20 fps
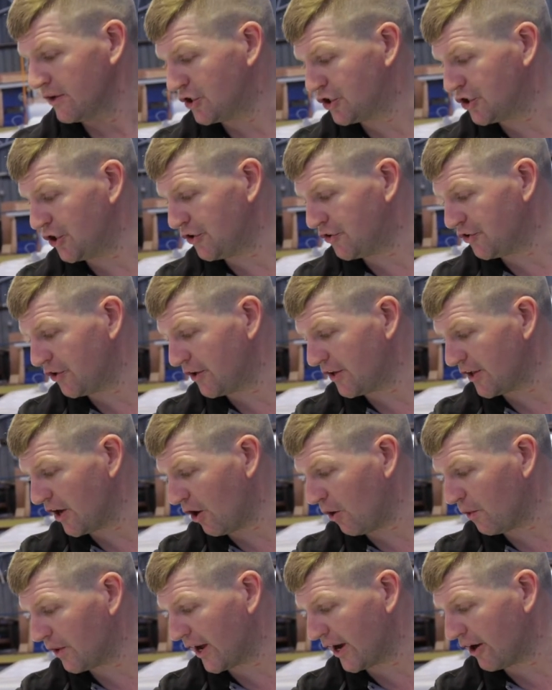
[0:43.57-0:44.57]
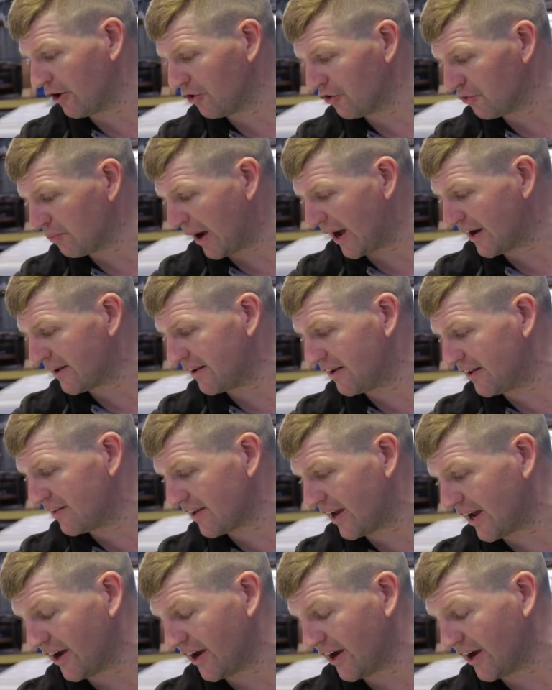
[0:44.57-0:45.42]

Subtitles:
due to the old aerials mounted in this